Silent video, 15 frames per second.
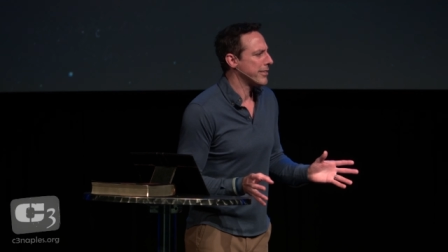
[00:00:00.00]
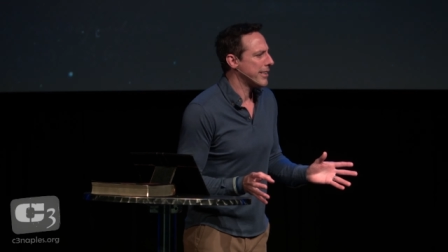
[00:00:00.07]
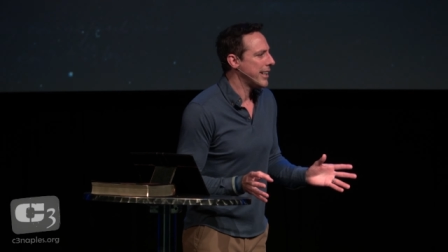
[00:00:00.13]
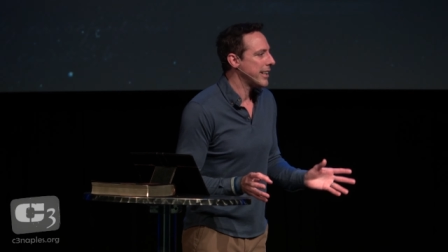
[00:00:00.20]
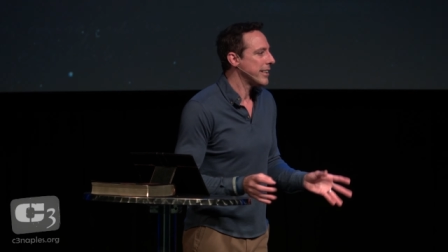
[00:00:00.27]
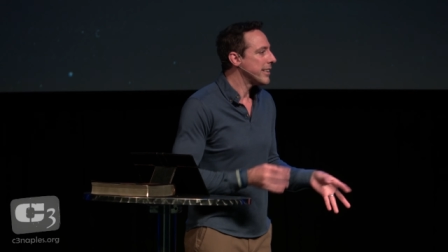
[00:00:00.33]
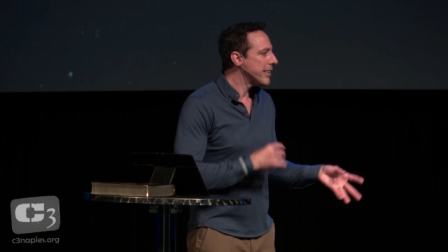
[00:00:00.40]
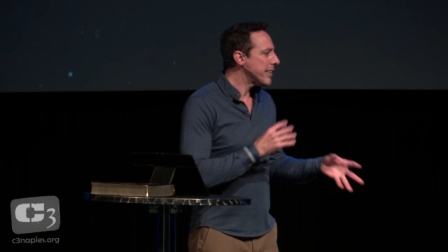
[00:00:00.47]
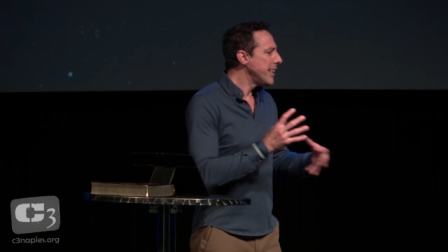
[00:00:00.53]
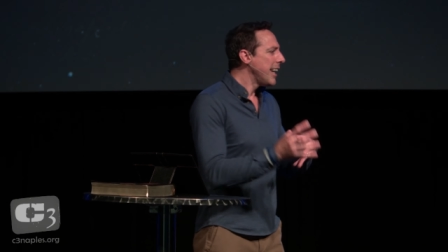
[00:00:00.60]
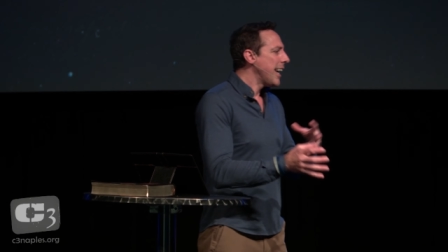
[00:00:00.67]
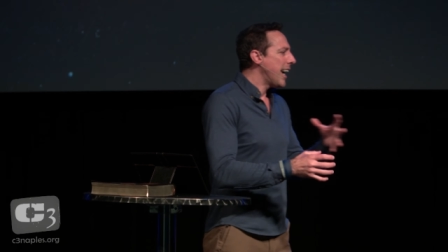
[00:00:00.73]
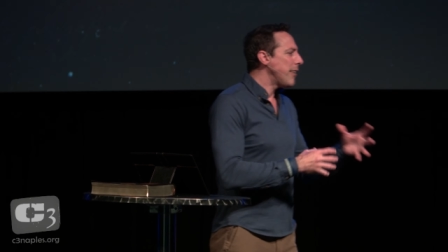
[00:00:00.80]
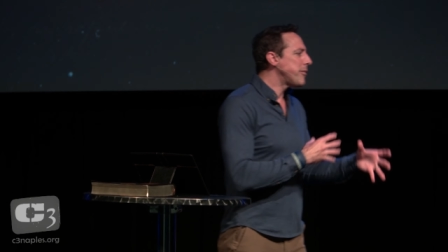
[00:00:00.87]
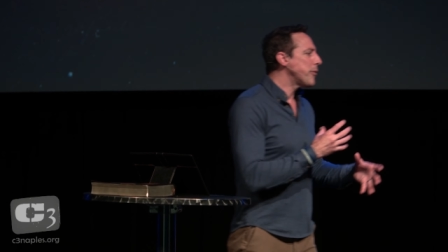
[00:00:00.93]
right? And they'll
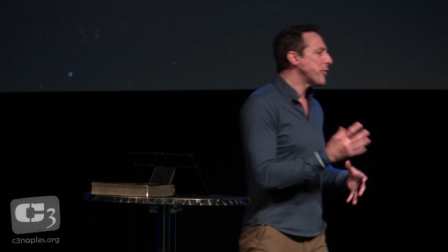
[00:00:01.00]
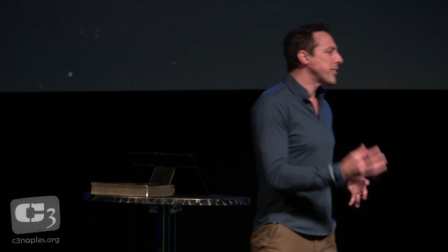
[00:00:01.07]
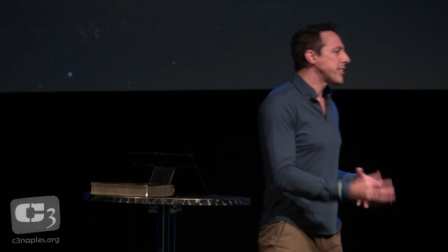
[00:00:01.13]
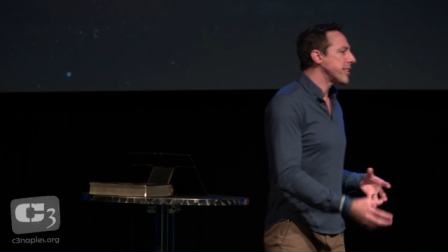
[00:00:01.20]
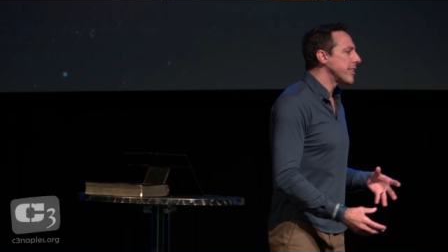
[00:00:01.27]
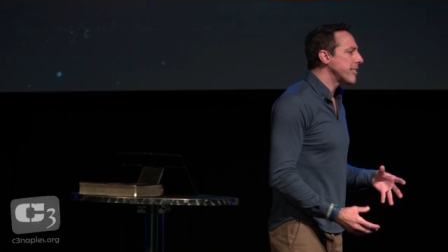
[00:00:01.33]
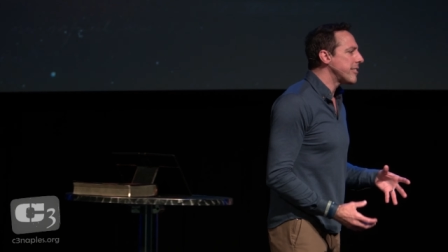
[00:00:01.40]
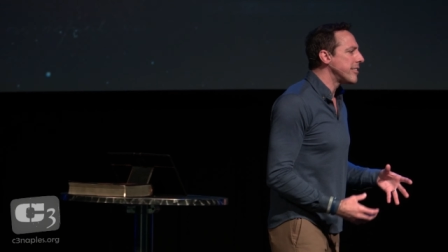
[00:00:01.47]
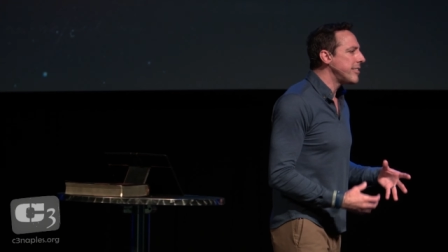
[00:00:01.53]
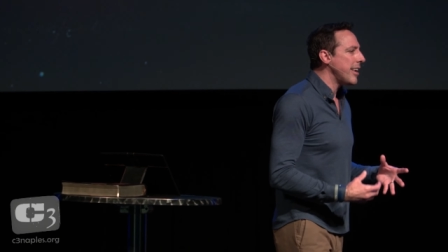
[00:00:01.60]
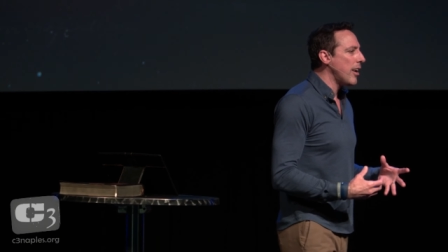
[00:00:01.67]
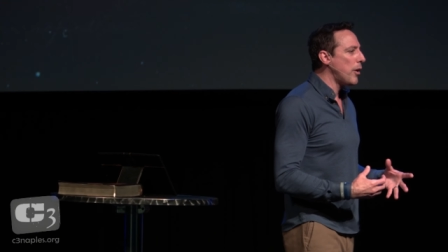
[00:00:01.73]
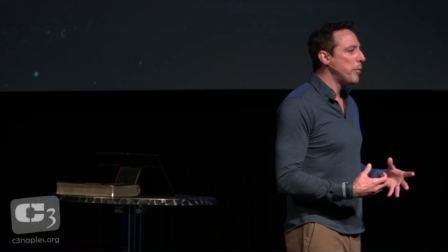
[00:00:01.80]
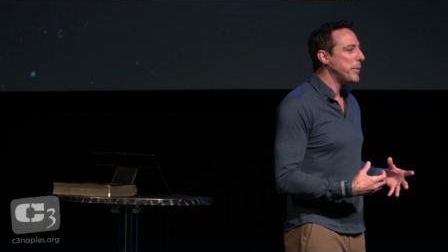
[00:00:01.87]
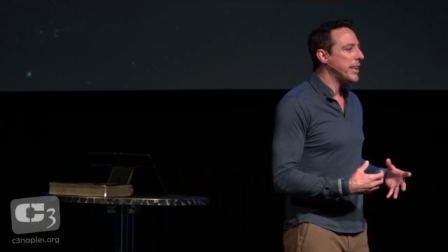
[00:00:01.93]
have different things to
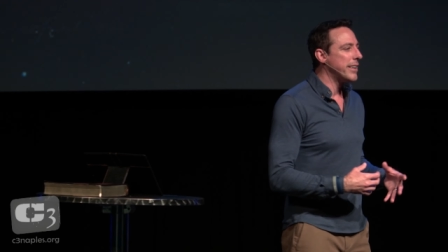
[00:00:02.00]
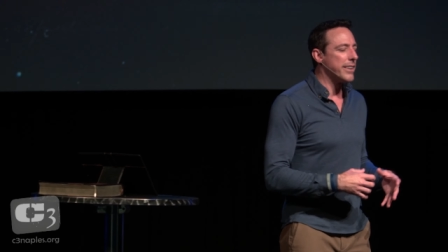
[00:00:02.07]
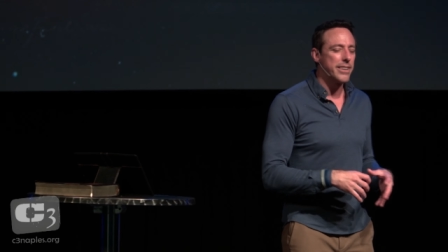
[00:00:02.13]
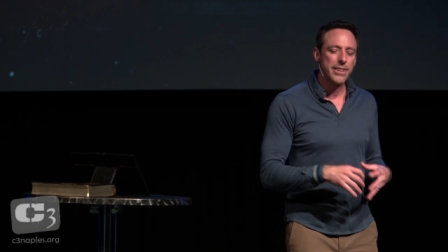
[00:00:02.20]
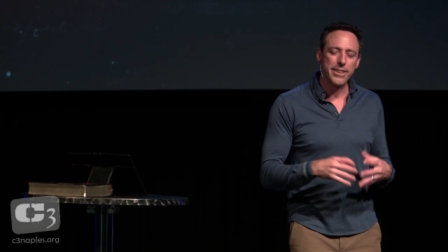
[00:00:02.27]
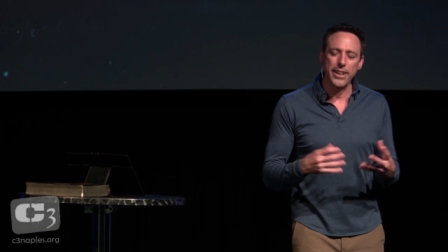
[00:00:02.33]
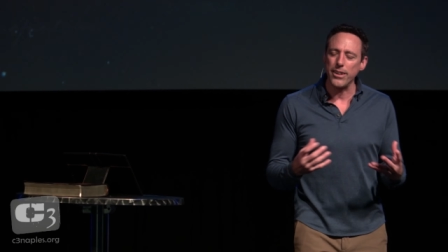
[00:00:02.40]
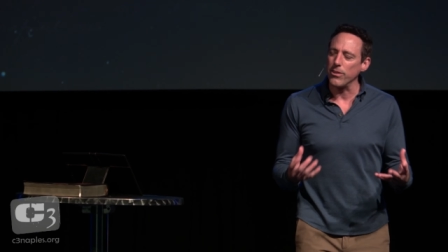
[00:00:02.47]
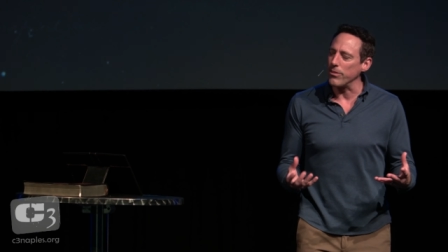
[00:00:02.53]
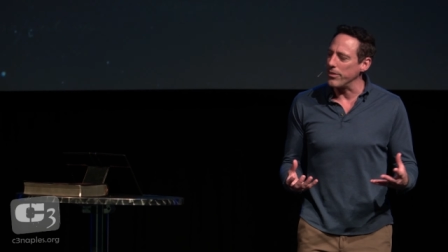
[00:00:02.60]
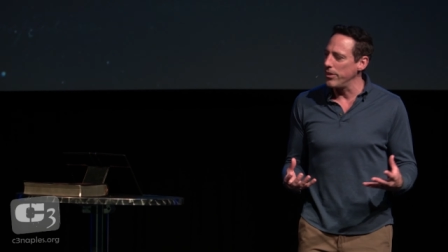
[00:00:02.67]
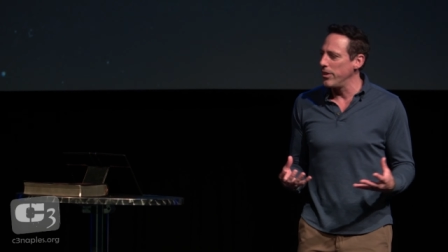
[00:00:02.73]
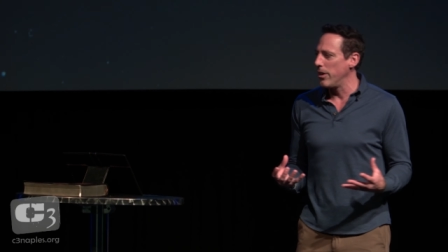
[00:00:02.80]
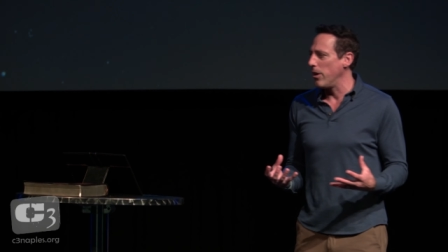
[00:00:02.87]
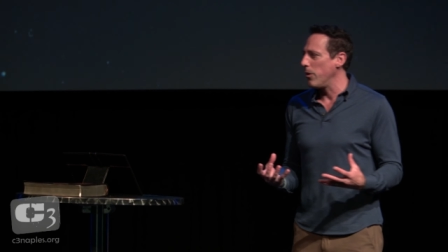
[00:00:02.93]
tell me and they don't
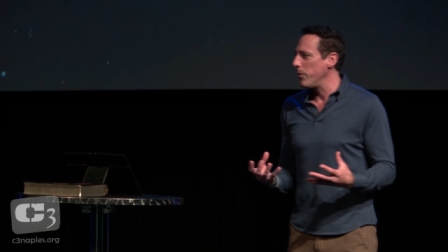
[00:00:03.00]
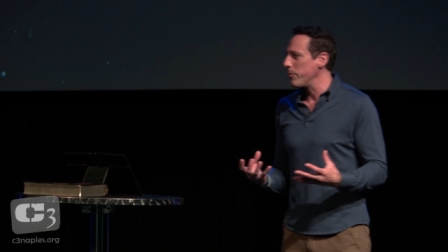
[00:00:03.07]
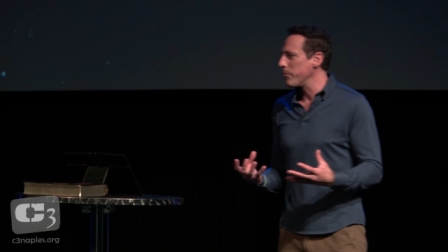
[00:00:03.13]
know.